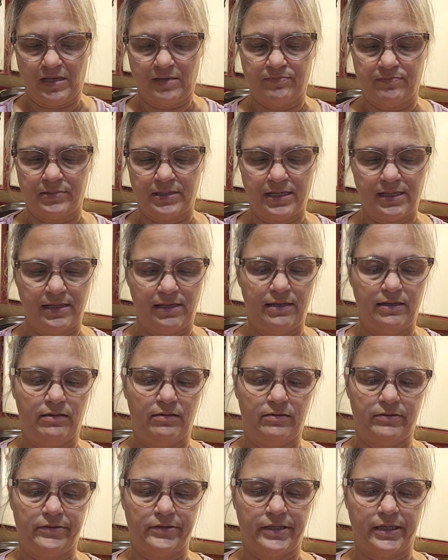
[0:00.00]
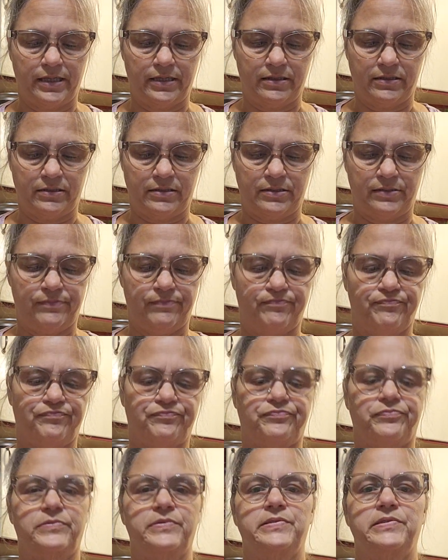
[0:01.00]
But I like little things.
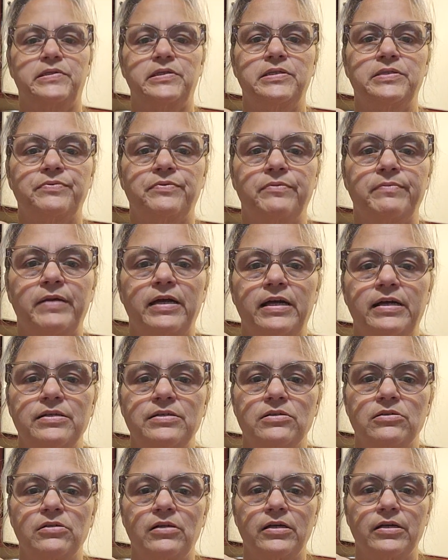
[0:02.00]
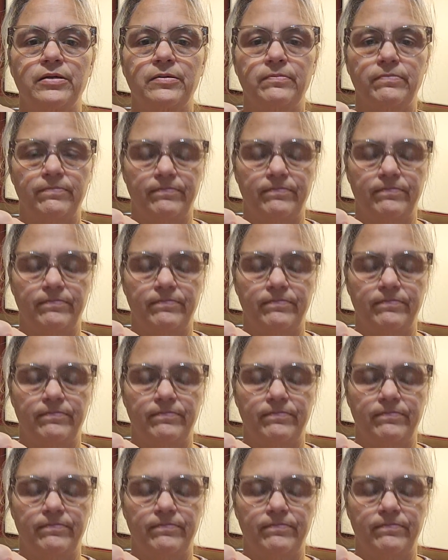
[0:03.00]
So this is what my eyes look like.